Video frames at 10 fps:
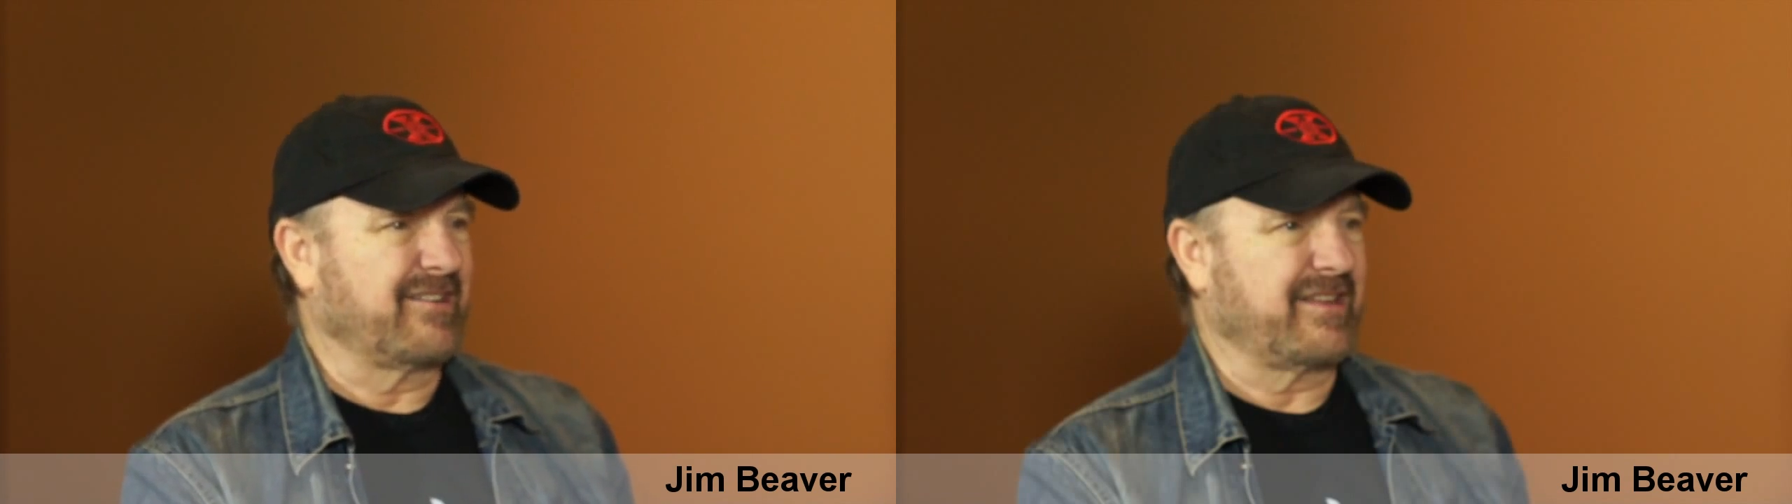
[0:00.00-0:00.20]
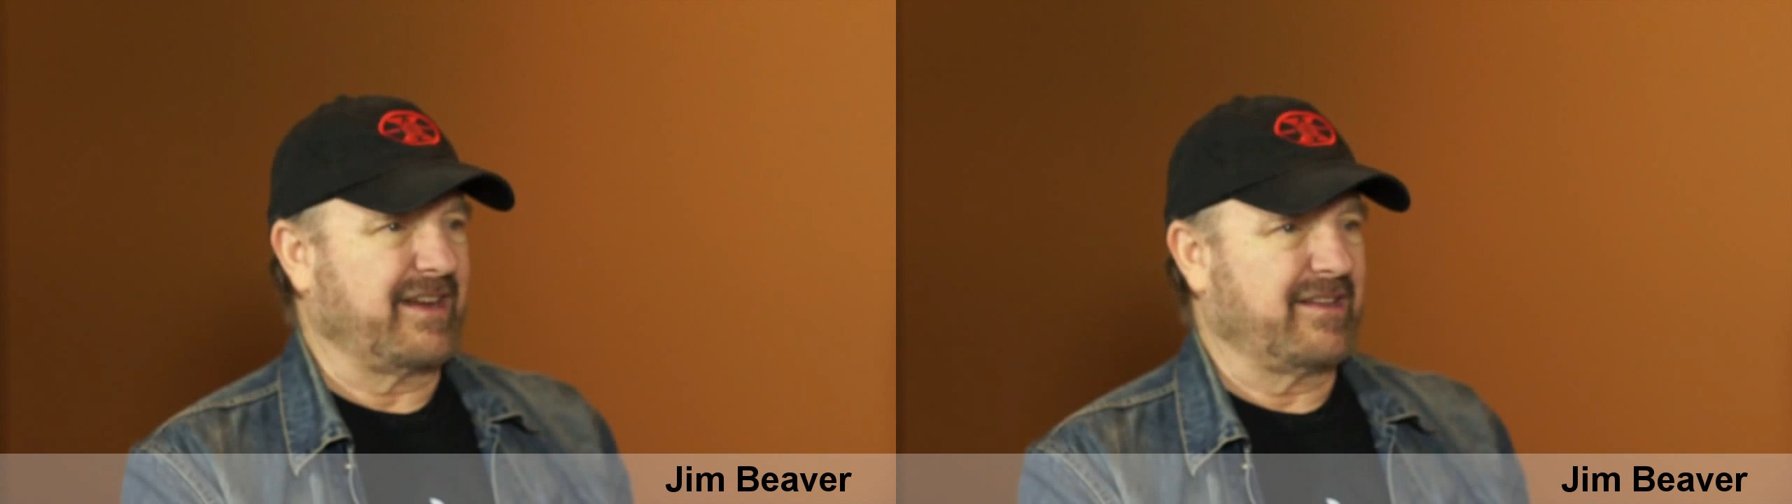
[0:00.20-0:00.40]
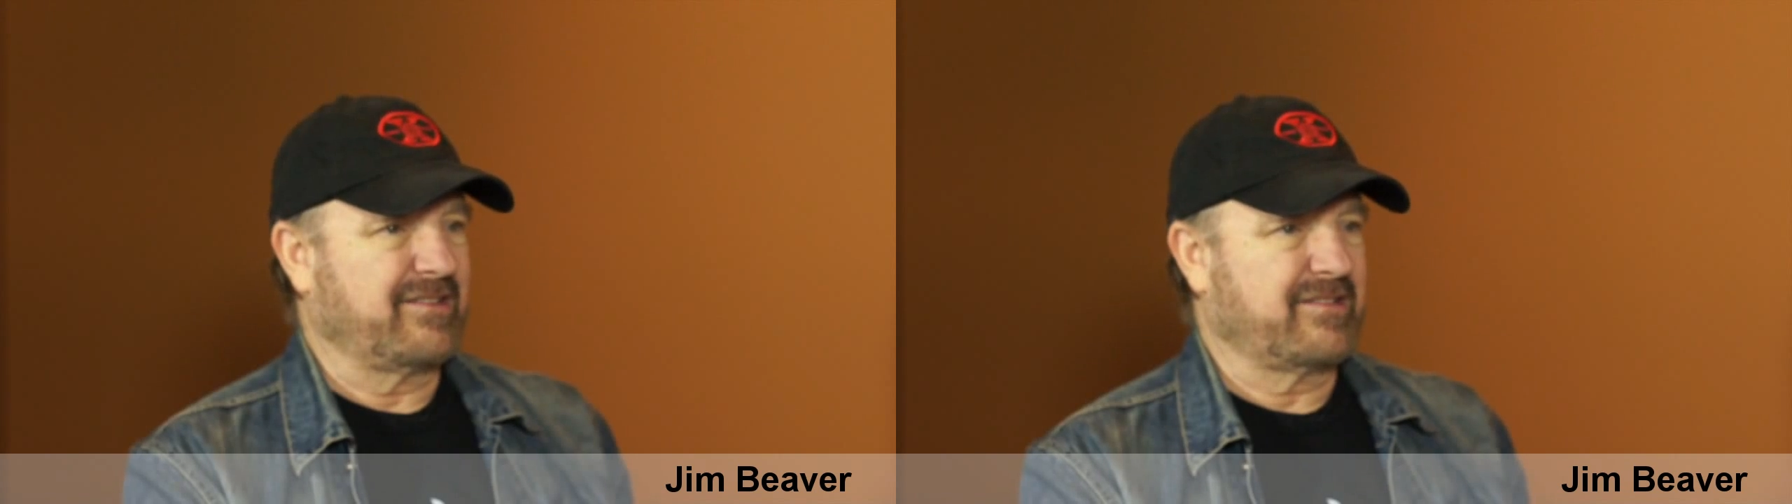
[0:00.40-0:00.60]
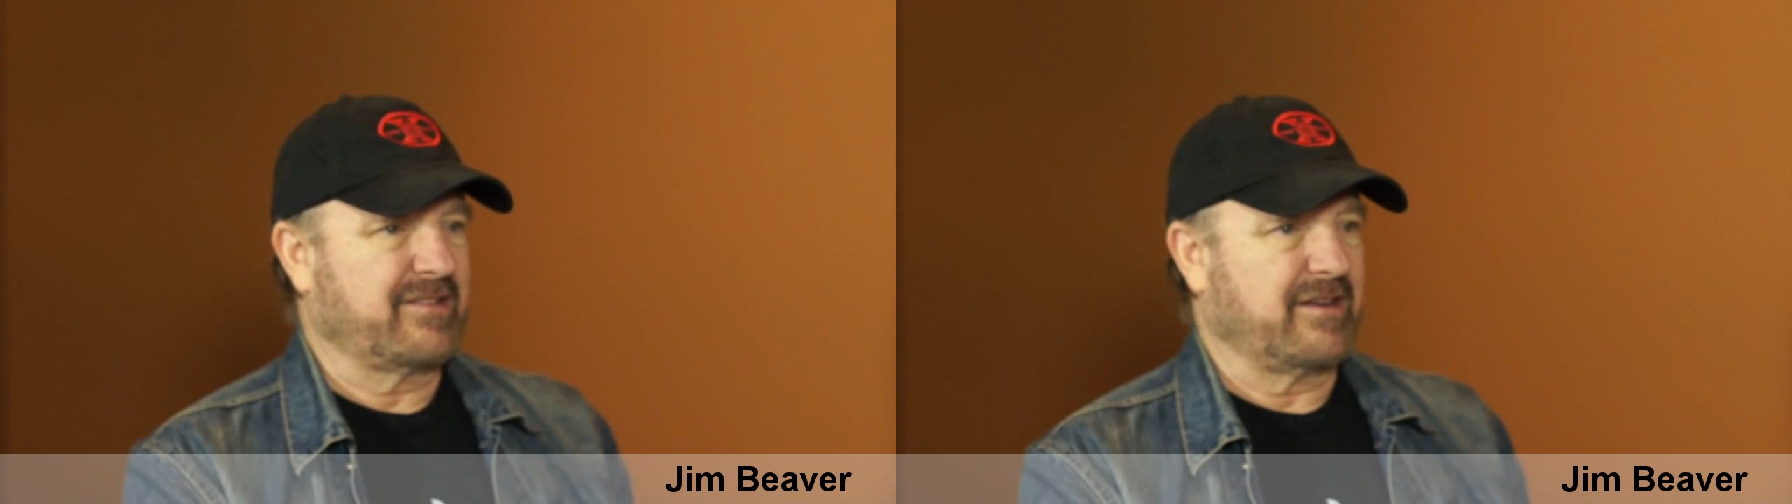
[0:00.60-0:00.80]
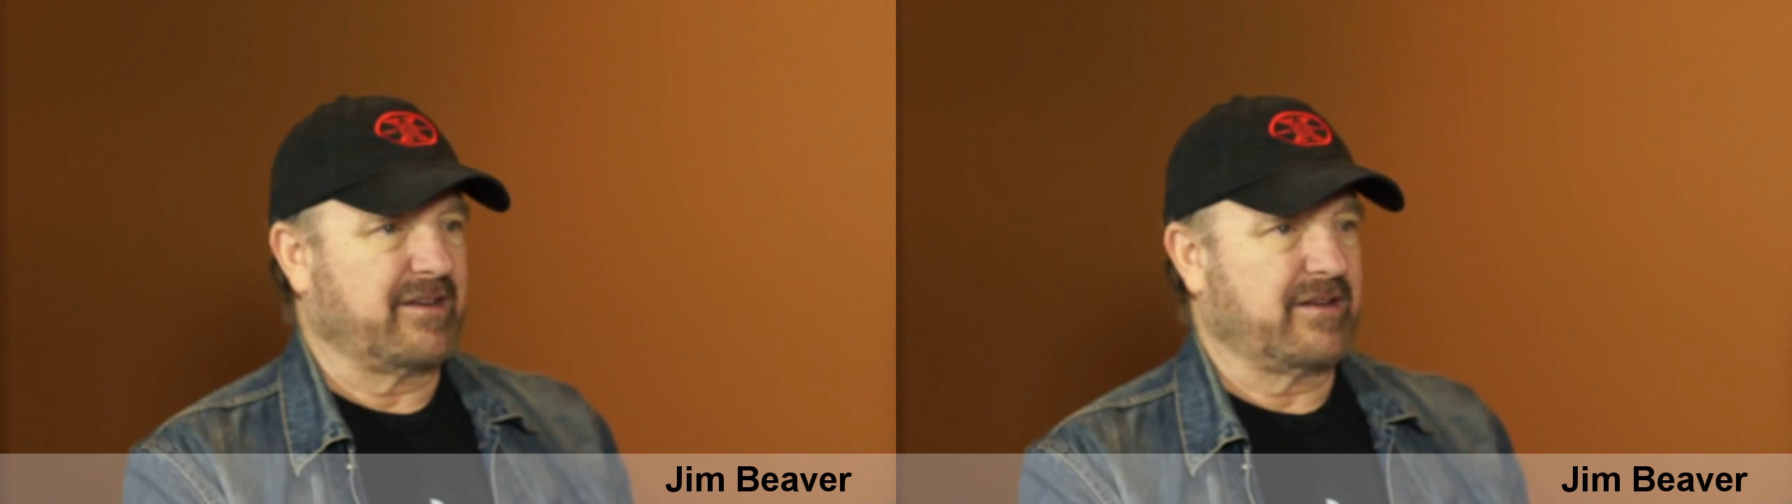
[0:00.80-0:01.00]
to say
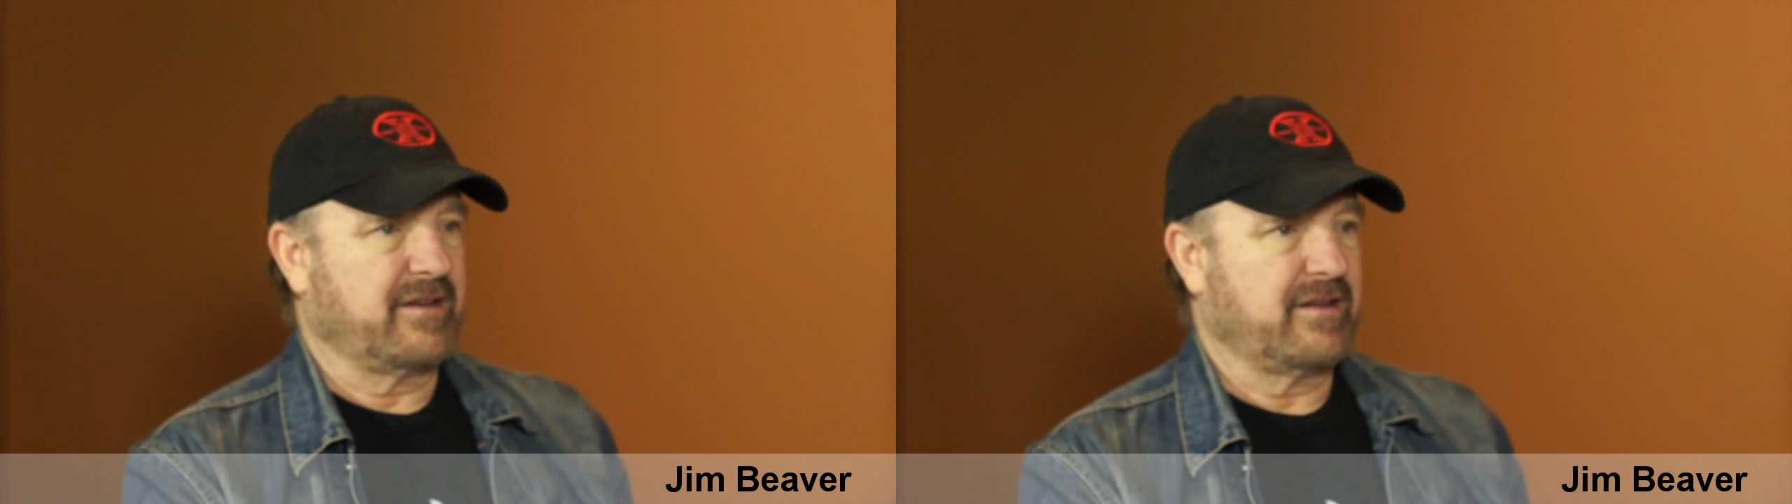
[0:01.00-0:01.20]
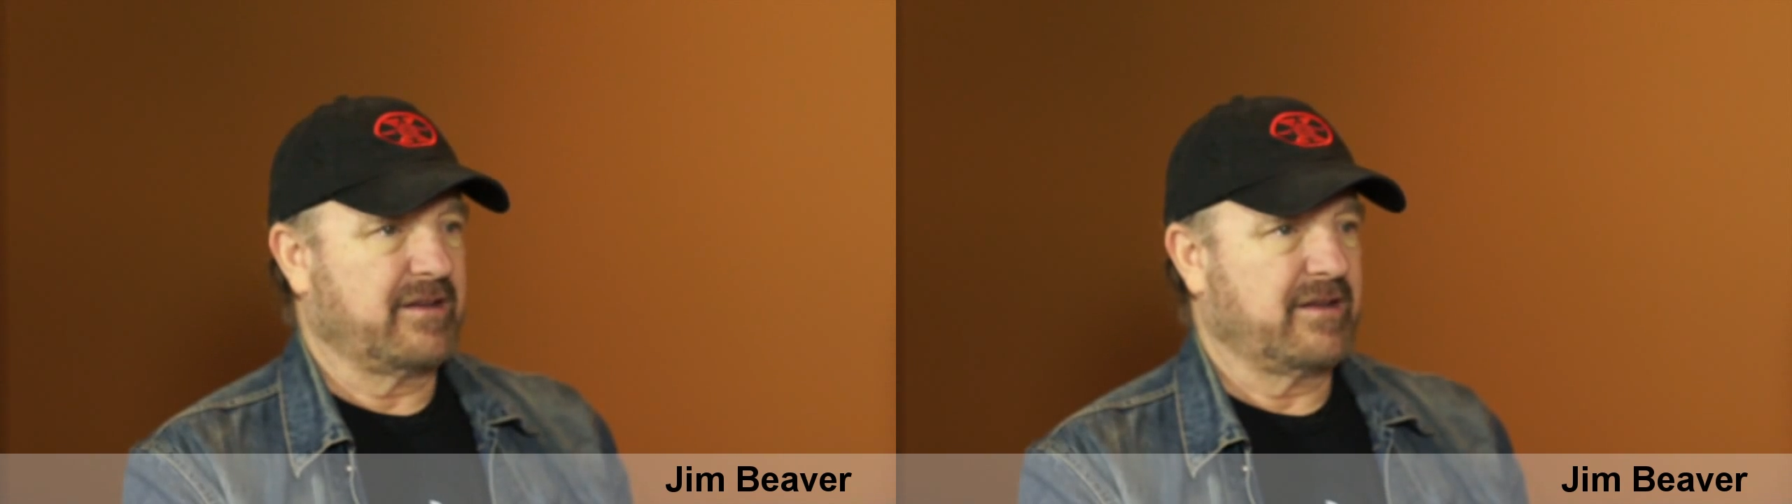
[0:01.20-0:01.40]
it's all